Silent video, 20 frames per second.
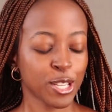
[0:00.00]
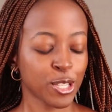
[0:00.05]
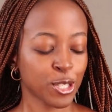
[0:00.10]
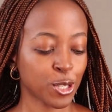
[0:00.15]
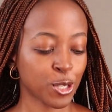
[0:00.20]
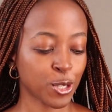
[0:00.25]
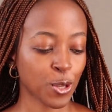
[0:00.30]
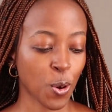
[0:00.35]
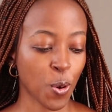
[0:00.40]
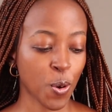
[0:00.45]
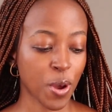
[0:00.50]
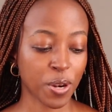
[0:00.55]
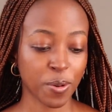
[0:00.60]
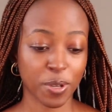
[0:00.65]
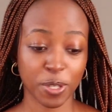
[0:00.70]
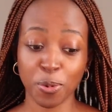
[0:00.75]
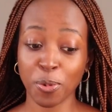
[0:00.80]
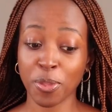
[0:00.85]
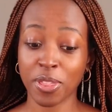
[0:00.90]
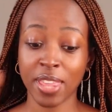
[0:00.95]
So
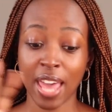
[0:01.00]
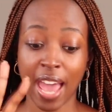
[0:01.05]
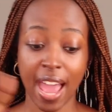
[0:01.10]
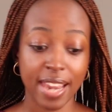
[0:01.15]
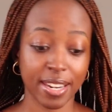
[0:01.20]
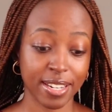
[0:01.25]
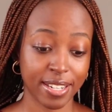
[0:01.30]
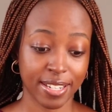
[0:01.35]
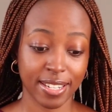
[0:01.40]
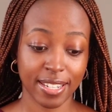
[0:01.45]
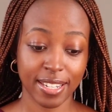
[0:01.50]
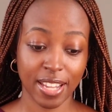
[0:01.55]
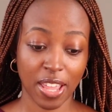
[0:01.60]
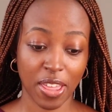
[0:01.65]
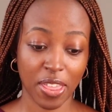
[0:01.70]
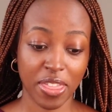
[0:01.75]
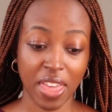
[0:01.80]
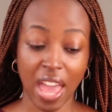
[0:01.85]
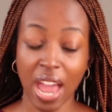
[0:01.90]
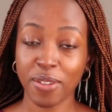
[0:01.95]
anyway, so
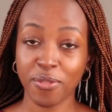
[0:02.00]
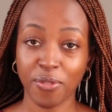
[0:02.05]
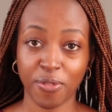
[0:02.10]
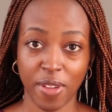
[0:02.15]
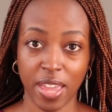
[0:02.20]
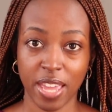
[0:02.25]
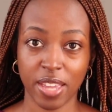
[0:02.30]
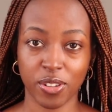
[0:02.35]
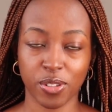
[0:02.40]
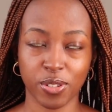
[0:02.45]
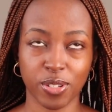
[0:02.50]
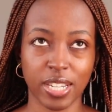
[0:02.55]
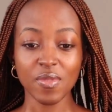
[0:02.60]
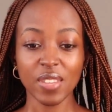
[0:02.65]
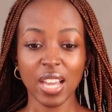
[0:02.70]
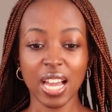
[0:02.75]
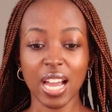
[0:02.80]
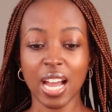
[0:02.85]
that failed.